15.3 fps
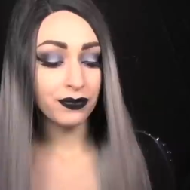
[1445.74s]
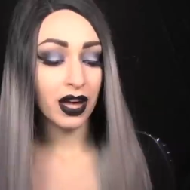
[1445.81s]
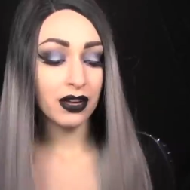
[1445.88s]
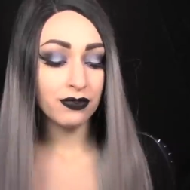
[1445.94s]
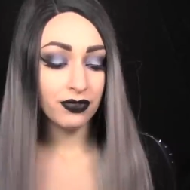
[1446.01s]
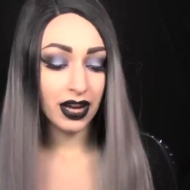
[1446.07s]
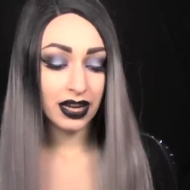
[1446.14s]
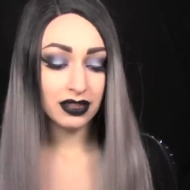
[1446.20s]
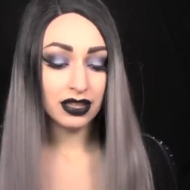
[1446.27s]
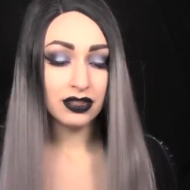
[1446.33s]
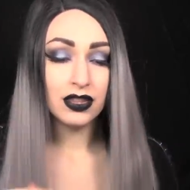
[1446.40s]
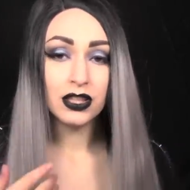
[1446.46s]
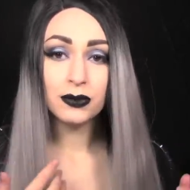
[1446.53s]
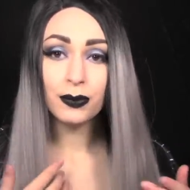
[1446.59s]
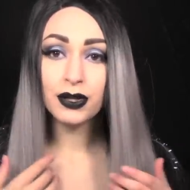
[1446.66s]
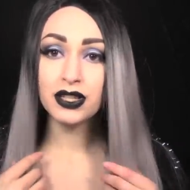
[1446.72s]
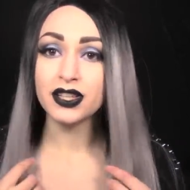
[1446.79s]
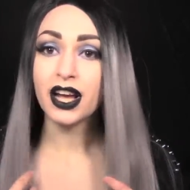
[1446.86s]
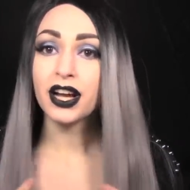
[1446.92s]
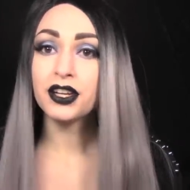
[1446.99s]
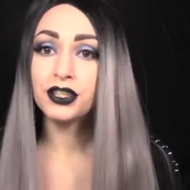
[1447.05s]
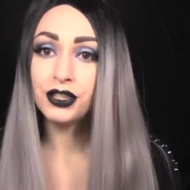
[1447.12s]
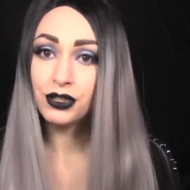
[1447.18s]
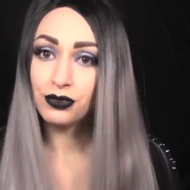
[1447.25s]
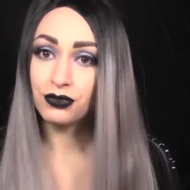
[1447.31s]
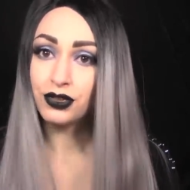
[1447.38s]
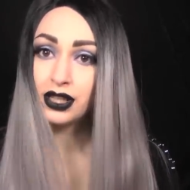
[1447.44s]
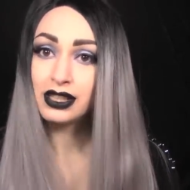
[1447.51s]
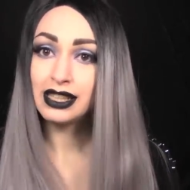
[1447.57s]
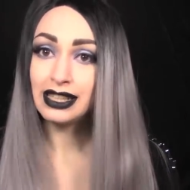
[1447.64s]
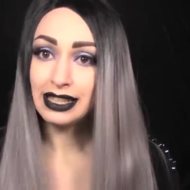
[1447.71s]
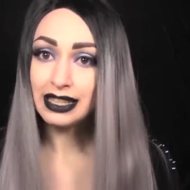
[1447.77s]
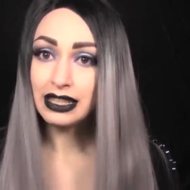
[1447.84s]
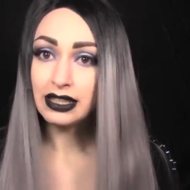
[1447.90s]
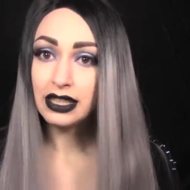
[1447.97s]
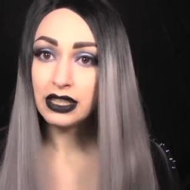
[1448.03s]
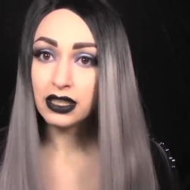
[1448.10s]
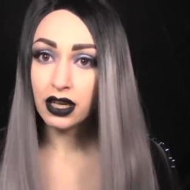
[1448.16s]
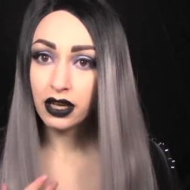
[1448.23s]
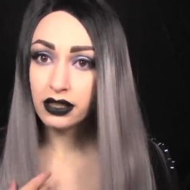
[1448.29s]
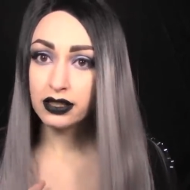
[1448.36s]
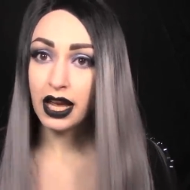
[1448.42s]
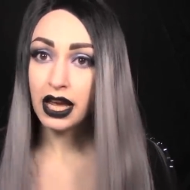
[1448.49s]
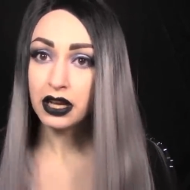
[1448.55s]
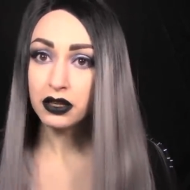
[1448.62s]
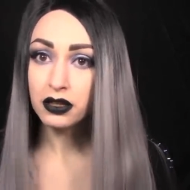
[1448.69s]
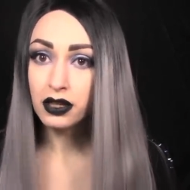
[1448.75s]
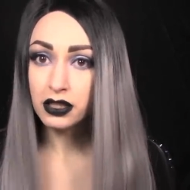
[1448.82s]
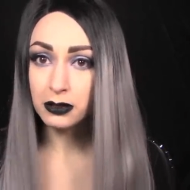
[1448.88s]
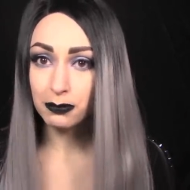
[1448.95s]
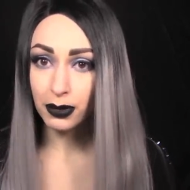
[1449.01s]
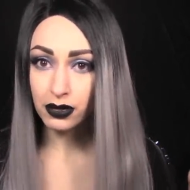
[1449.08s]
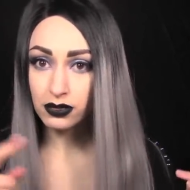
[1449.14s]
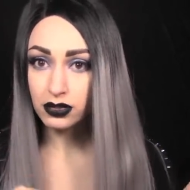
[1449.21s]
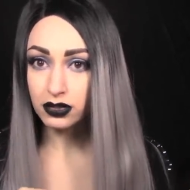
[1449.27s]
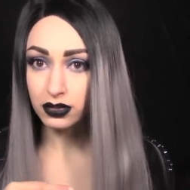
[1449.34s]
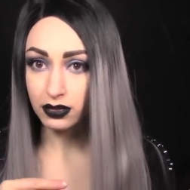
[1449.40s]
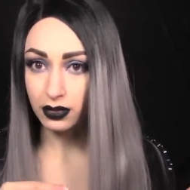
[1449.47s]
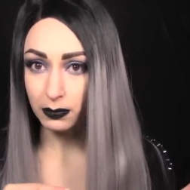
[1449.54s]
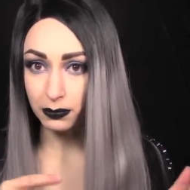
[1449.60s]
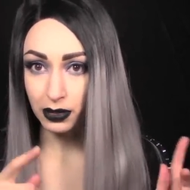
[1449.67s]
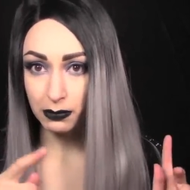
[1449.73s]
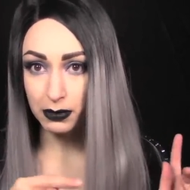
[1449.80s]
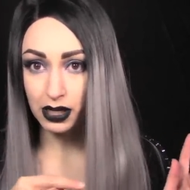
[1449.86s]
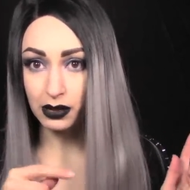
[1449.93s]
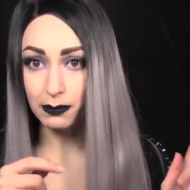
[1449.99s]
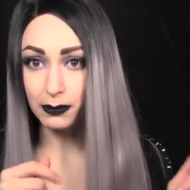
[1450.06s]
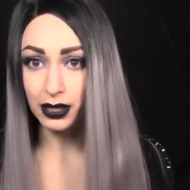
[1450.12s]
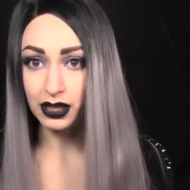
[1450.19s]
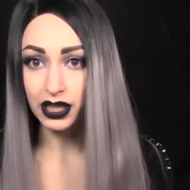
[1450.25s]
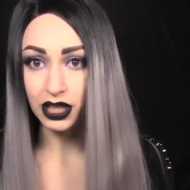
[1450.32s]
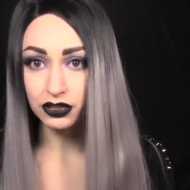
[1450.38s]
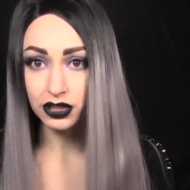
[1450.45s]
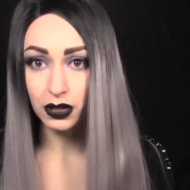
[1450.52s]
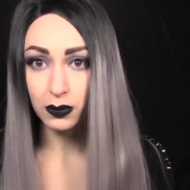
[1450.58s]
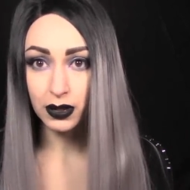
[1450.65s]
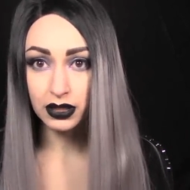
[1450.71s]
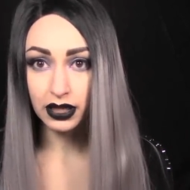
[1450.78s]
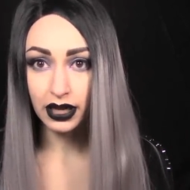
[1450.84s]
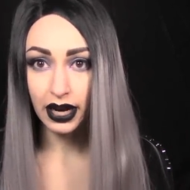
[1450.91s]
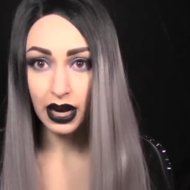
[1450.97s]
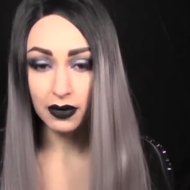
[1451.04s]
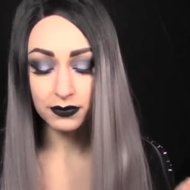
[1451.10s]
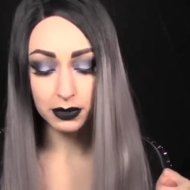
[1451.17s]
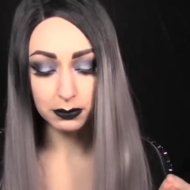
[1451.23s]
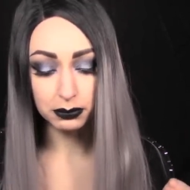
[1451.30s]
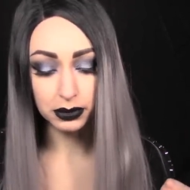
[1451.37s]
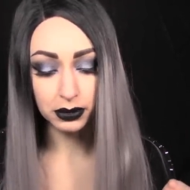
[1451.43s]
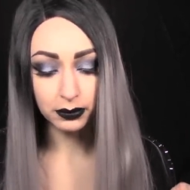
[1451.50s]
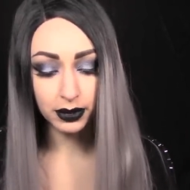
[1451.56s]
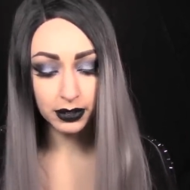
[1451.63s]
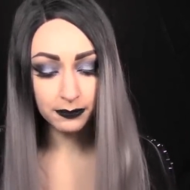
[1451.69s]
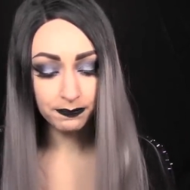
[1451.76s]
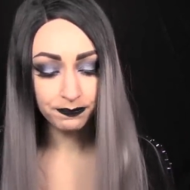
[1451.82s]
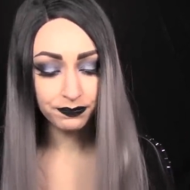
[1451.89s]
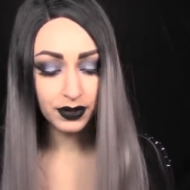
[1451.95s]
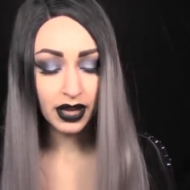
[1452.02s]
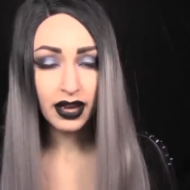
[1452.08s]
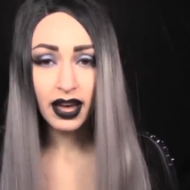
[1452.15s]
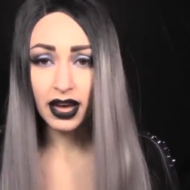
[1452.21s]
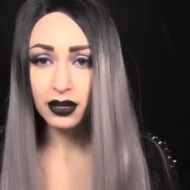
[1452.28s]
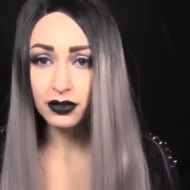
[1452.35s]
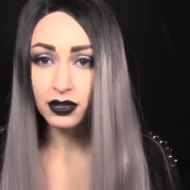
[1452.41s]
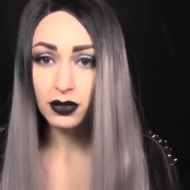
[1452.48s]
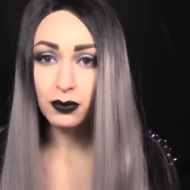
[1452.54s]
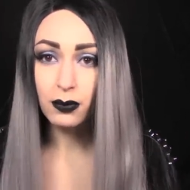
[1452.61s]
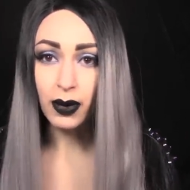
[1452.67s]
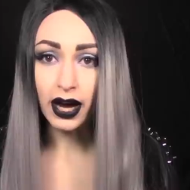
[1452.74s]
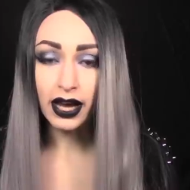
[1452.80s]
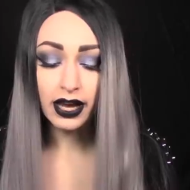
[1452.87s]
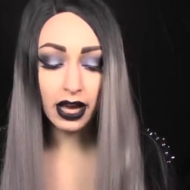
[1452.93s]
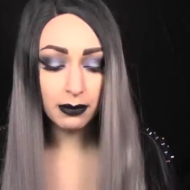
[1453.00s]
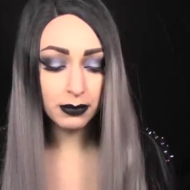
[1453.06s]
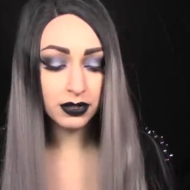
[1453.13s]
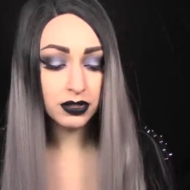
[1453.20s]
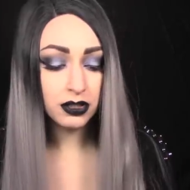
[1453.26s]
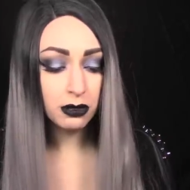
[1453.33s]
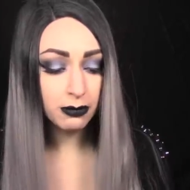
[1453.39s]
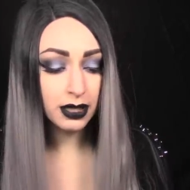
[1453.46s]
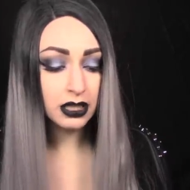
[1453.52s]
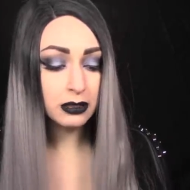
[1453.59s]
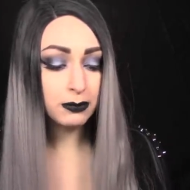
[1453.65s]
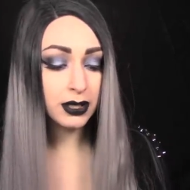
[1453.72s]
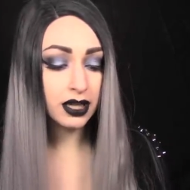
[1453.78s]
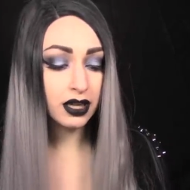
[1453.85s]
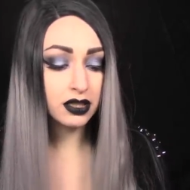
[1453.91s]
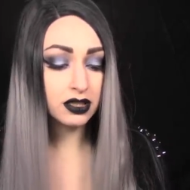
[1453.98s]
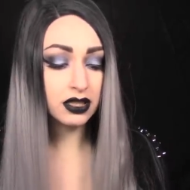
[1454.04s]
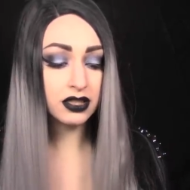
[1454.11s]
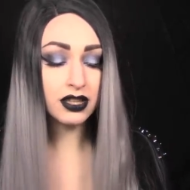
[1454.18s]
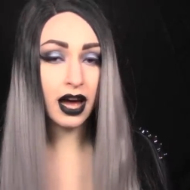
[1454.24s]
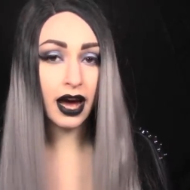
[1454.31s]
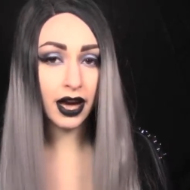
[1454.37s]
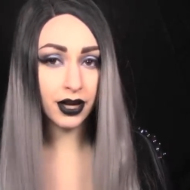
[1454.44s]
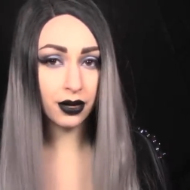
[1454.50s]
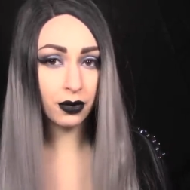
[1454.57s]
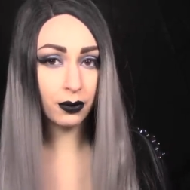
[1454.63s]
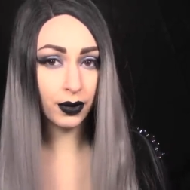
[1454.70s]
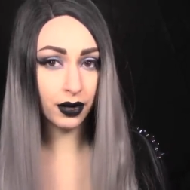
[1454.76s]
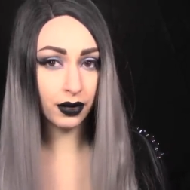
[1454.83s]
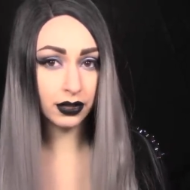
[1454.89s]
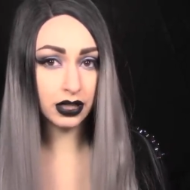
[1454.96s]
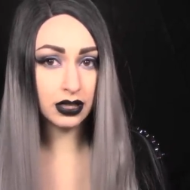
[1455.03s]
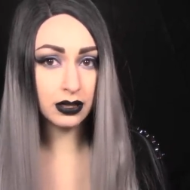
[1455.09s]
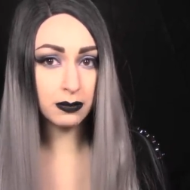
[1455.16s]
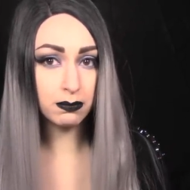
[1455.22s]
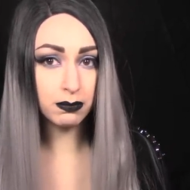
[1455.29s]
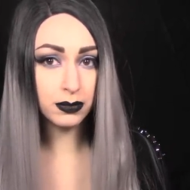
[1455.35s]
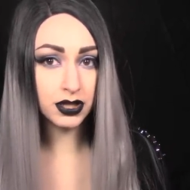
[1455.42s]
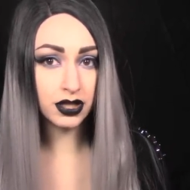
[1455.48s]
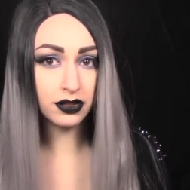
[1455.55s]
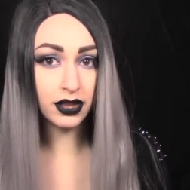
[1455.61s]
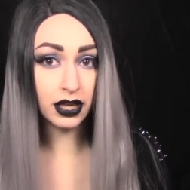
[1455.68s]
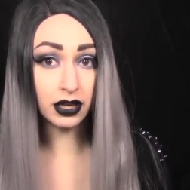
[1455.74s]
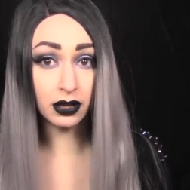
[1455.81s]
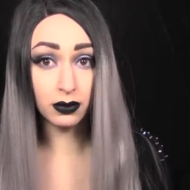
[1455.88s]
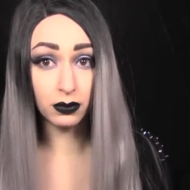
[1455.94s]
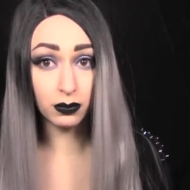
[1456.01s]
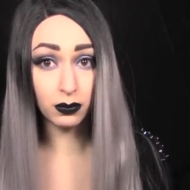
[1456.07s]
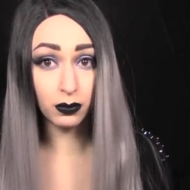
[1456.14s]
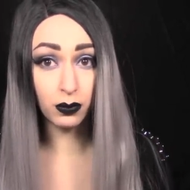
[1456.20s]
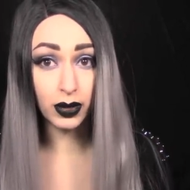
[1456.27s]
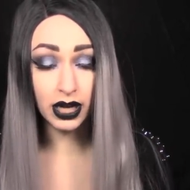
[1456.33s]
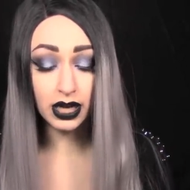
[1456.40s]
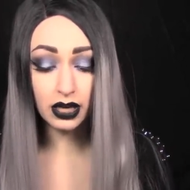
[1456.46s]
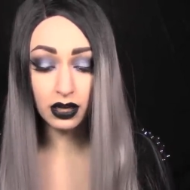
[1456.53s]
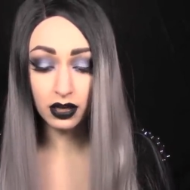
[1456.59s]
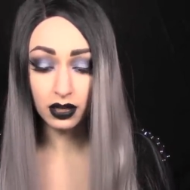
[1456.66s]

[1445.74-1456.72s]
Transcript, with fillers: I find that this one is actually really easy to untangle as opposed to the Premium Electric one that I have, the blue one. I don't know why. I'm assuming it's because it's a higher quality synthetic wig.